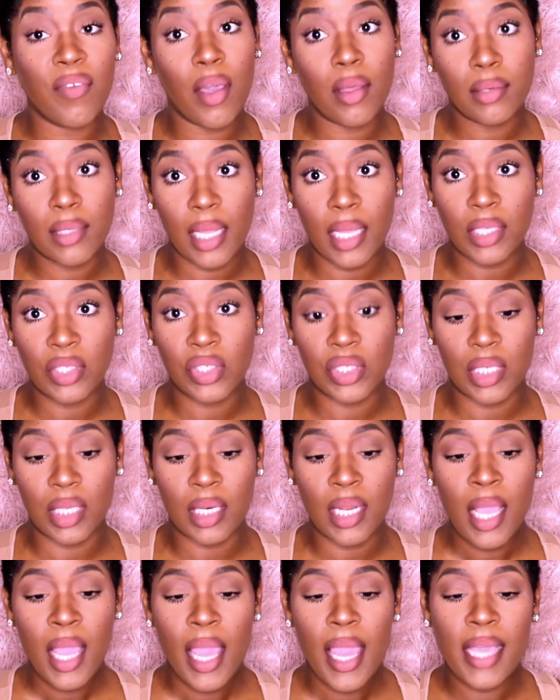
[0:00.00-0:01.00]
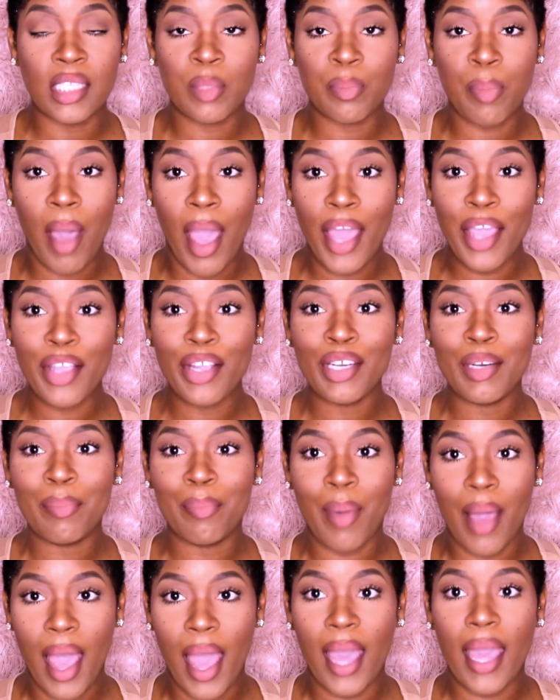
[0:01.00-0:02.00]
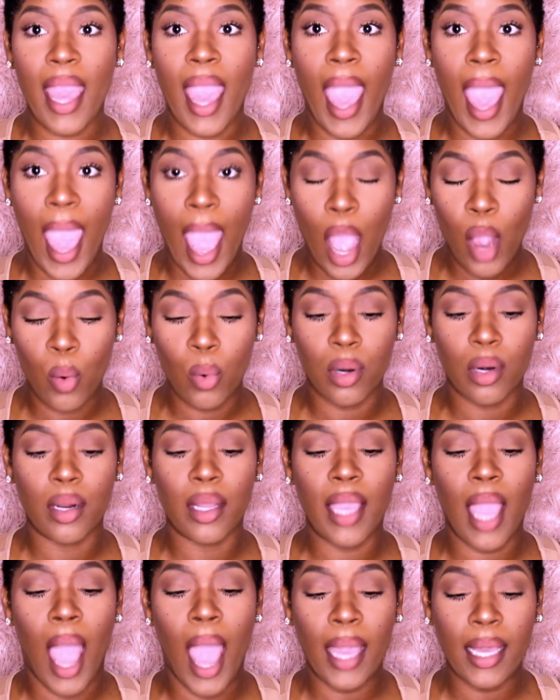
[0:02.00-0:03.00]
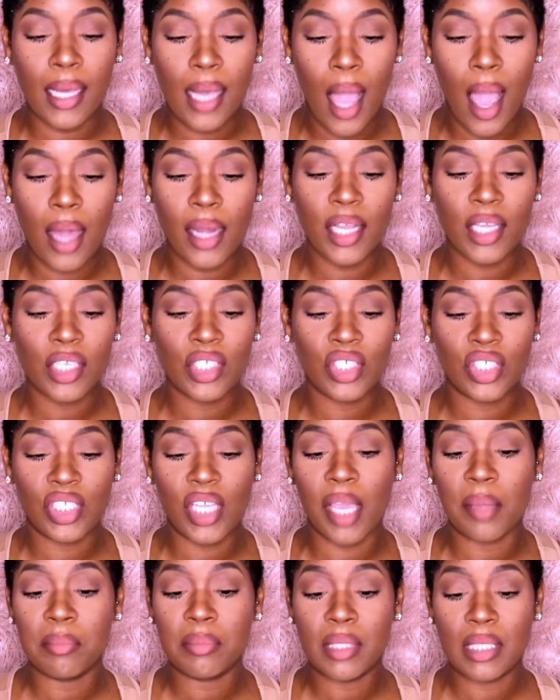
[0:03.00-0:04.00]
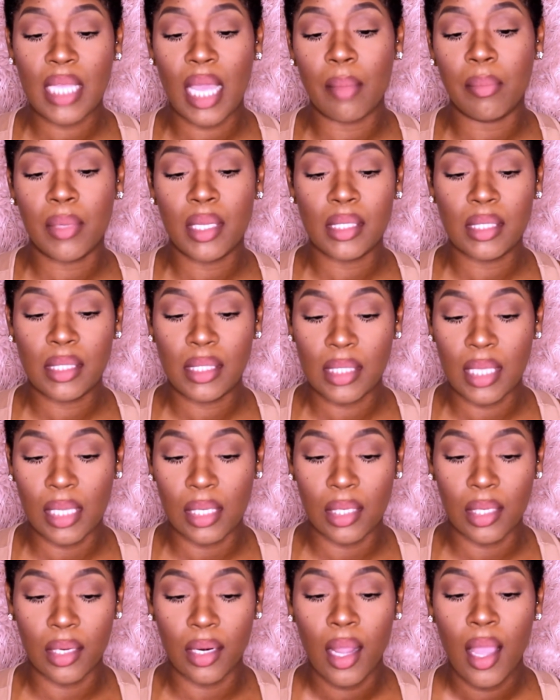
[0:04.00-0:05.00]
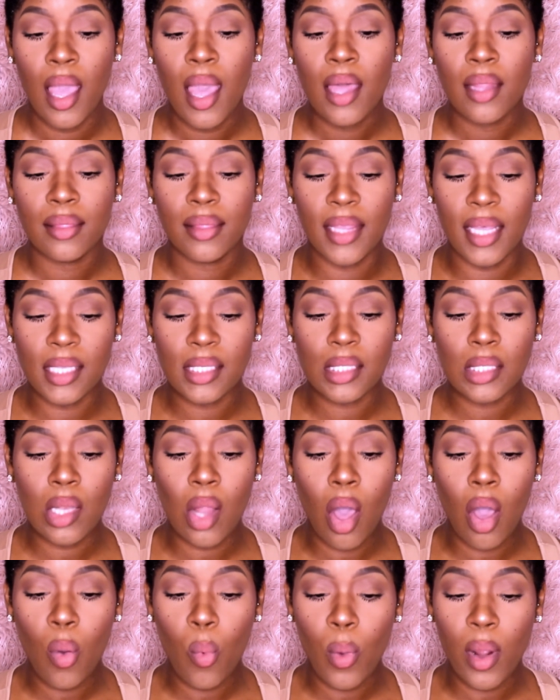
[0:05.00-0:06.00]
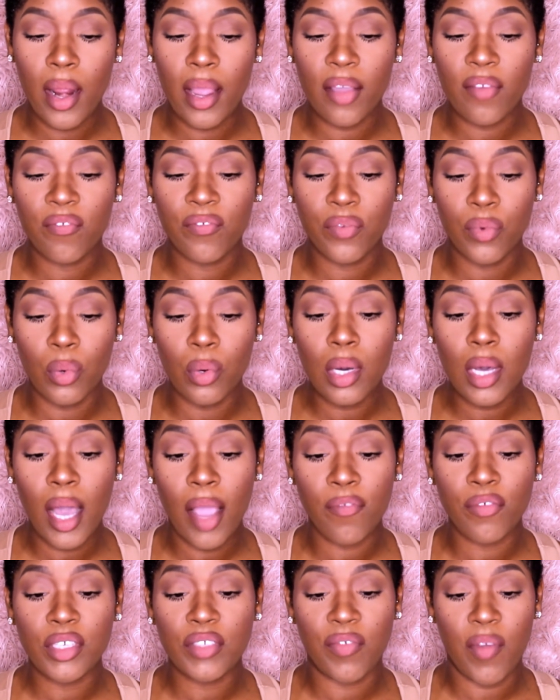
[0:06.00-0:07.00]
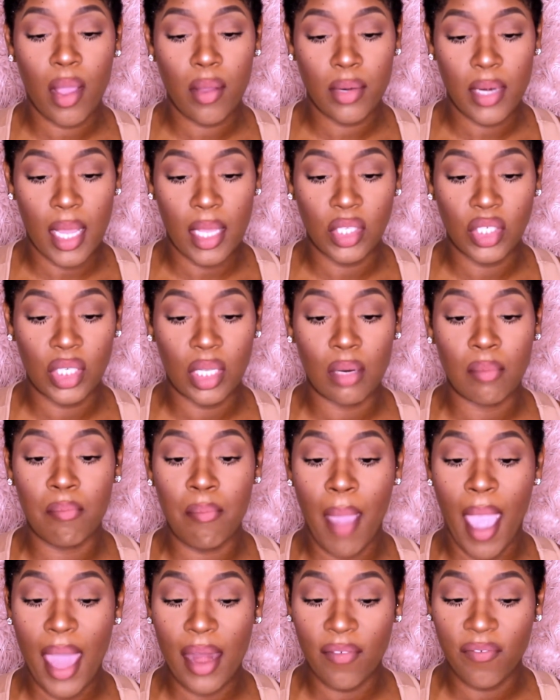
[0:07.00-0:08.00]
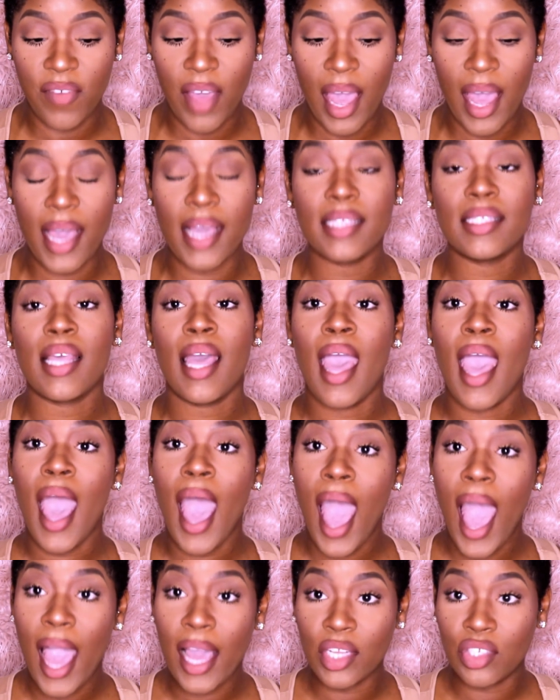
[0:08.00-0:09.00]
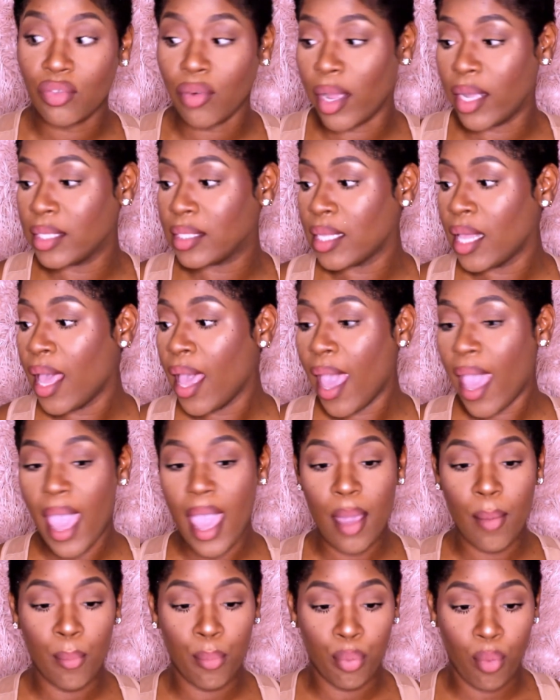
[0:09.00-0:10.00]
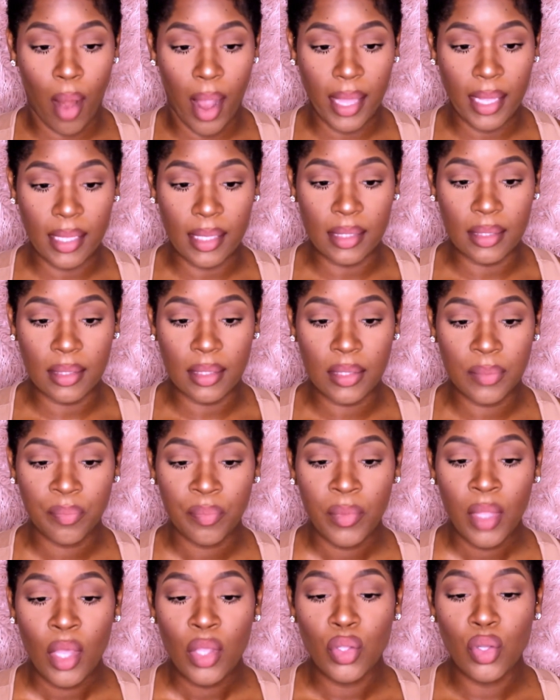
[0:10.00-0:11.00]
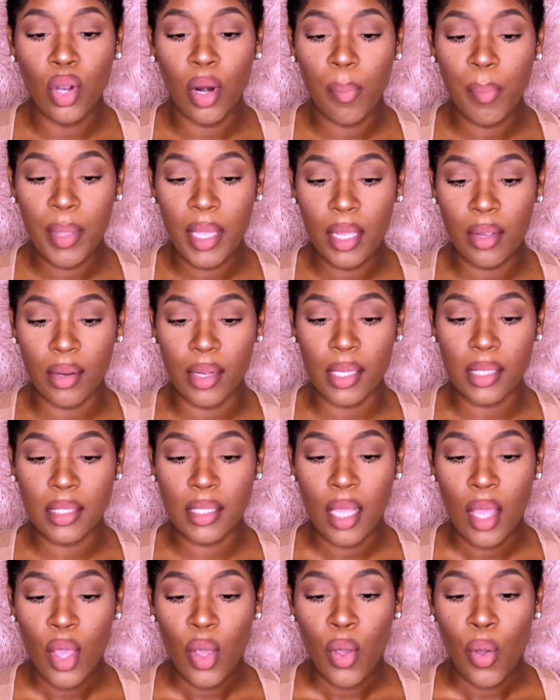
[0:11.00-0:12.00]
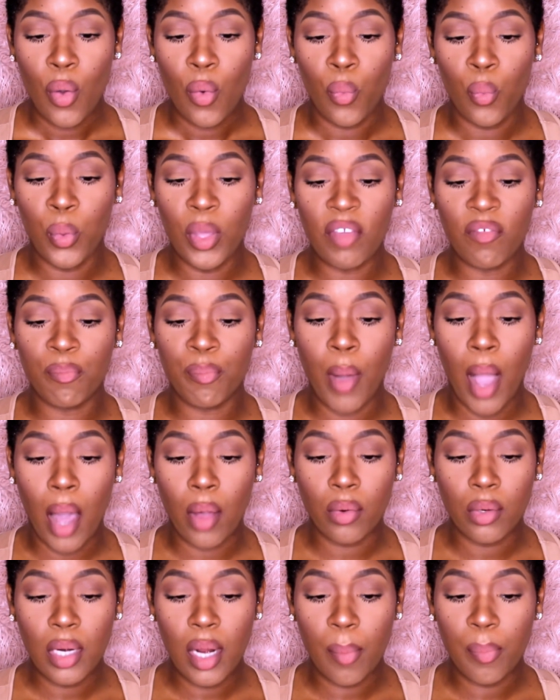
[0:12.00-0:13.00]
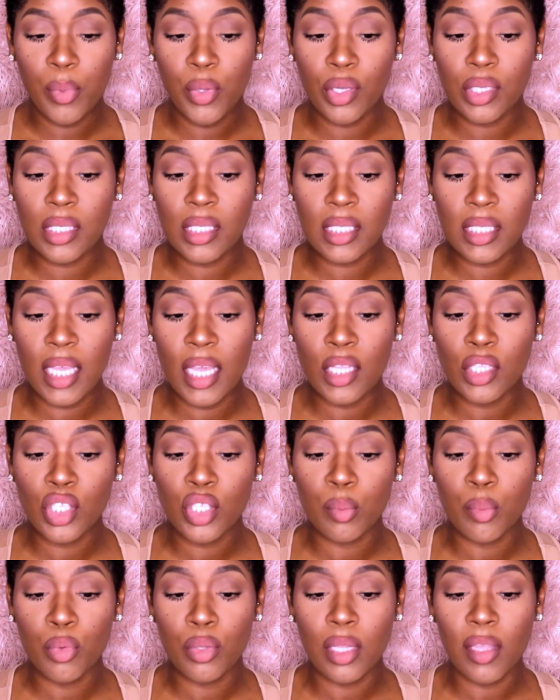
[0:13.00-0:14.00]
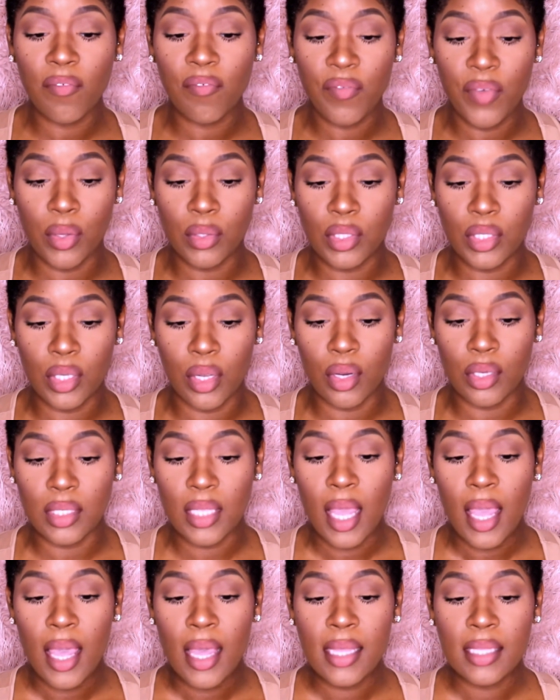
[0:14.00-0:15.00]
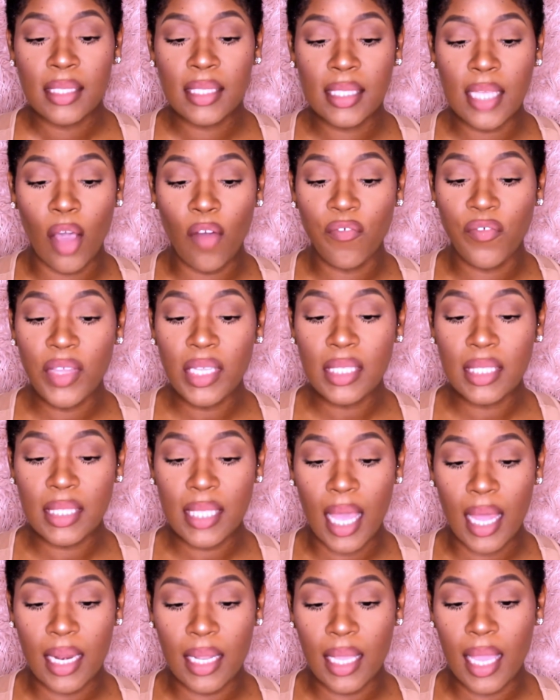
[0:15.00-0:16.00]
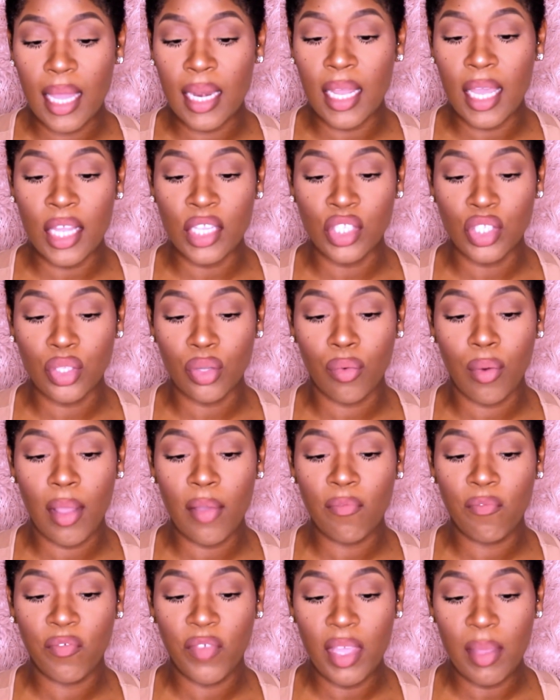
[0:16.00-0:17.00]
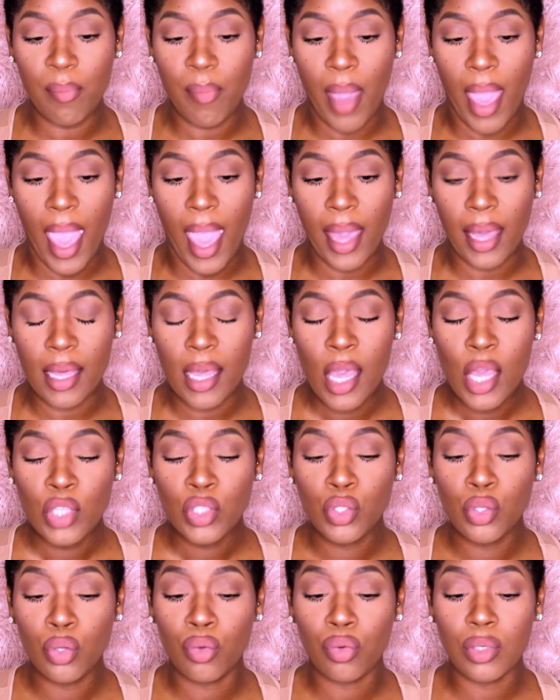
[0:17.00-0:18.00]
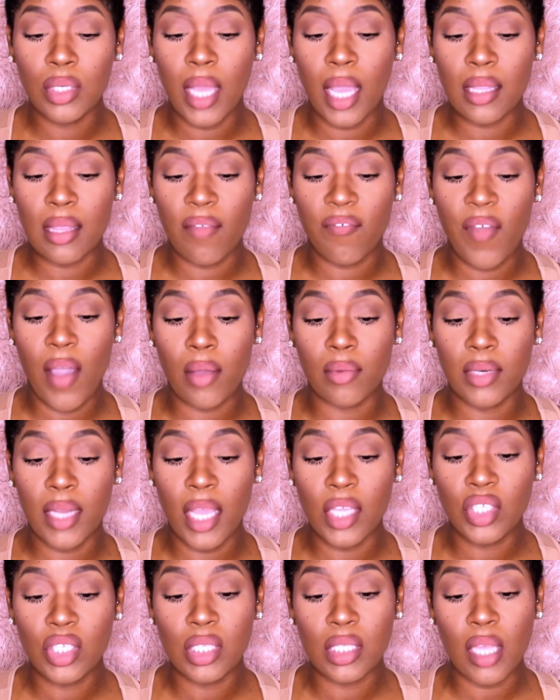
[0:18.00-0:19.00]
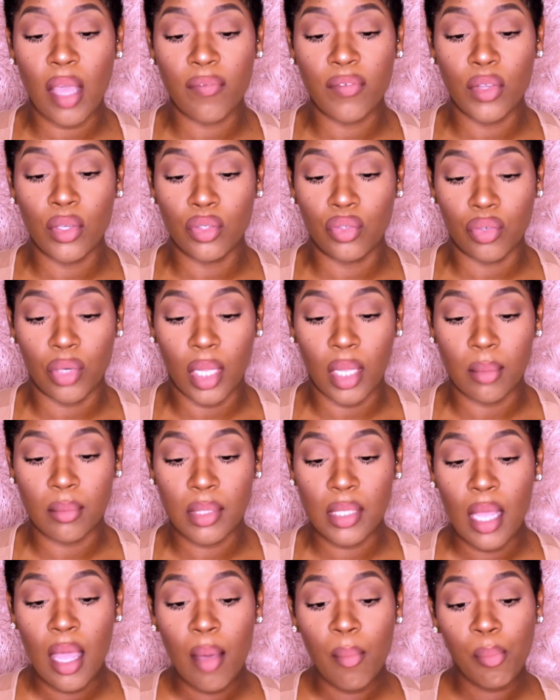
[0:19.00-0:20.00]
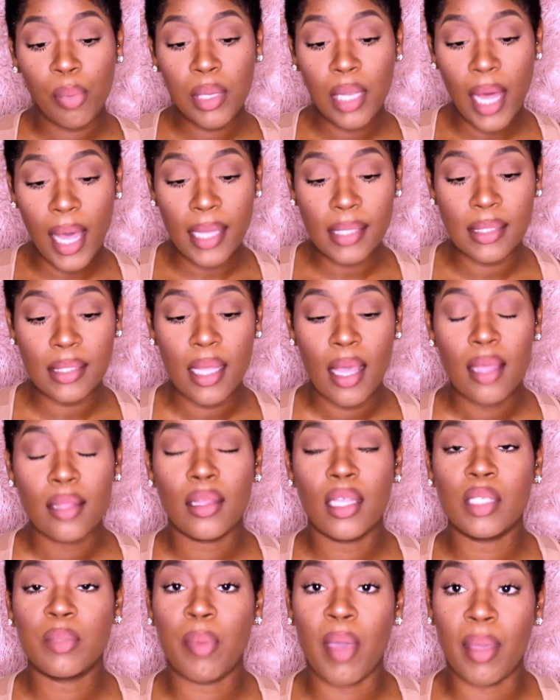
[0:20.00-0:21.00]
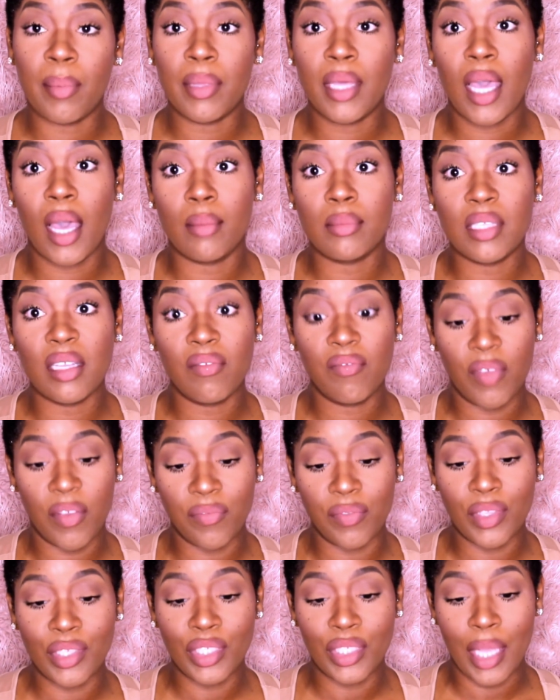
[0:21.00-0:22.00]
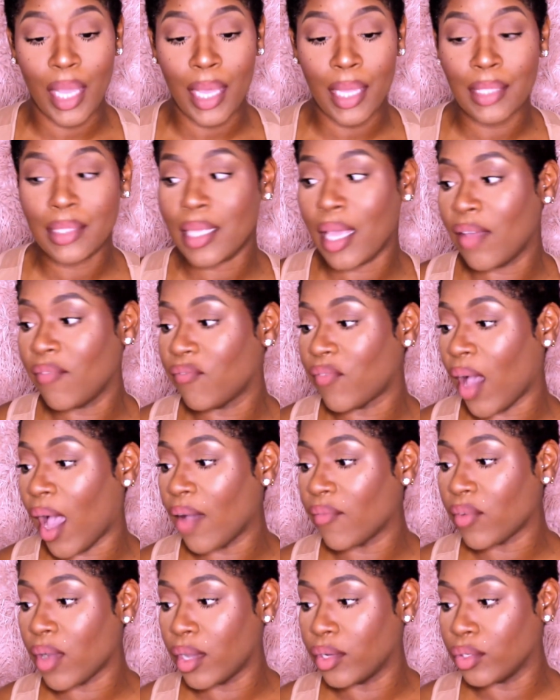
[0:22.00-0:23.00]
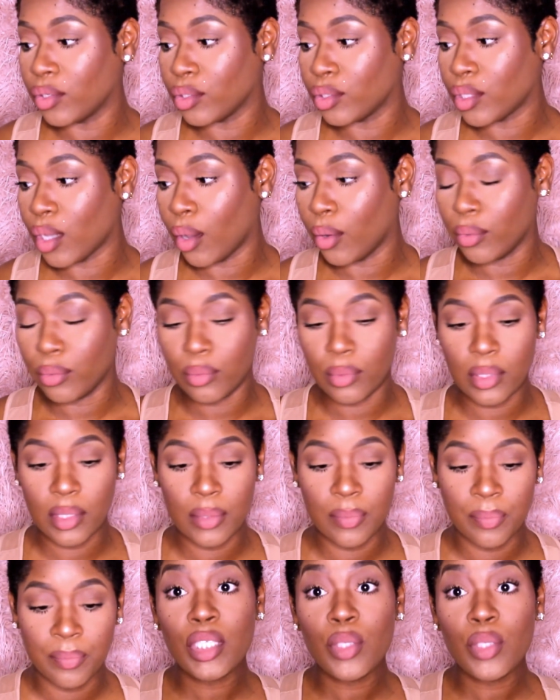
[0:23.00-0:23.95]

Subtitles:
Foundation is inspired by our iconic Shape Tape concealer. This long wearing full coverage foundation mattifies, hydrates, and brightens your appearance. We've bottled up your skin smoothing filters, selfie setting, and Instagram feedback to create the foundations of your dreams. Plus, this baby comes in 50 shades and 5 undertones.